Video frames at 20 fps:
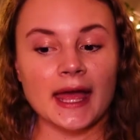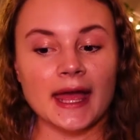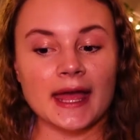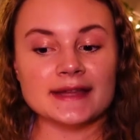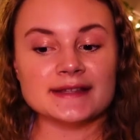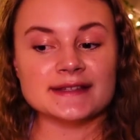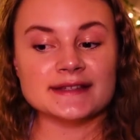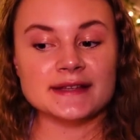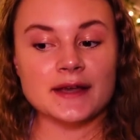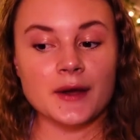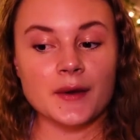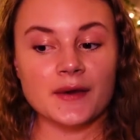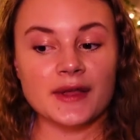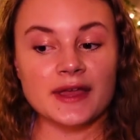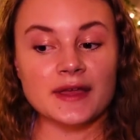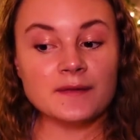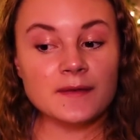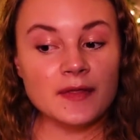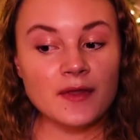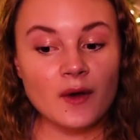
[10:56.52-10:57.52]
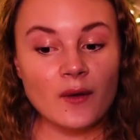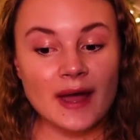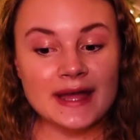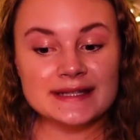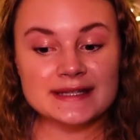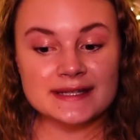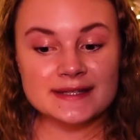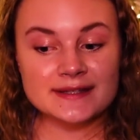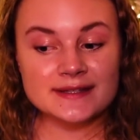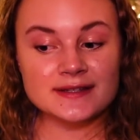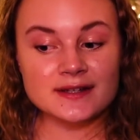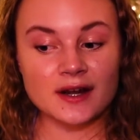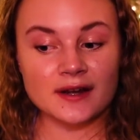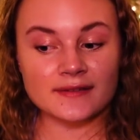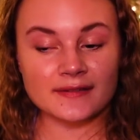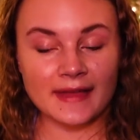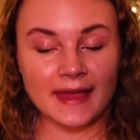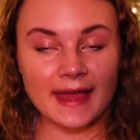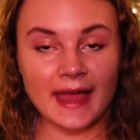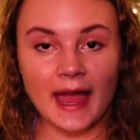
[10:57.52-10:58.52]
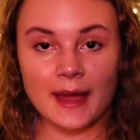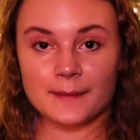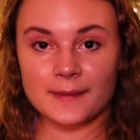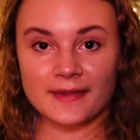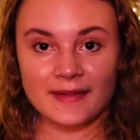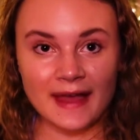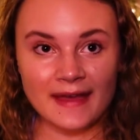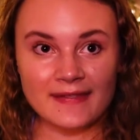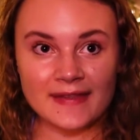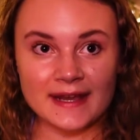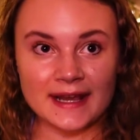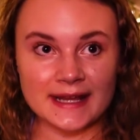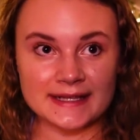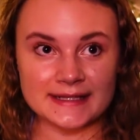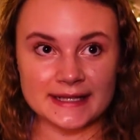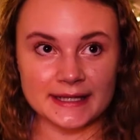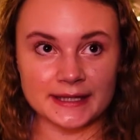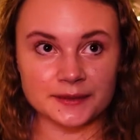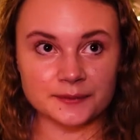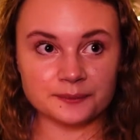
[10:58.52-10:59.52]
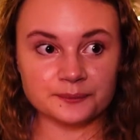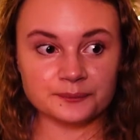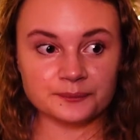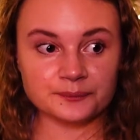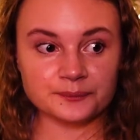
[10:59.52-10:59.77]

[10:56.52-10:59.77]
And so even though I did start late, I'm glad that I did.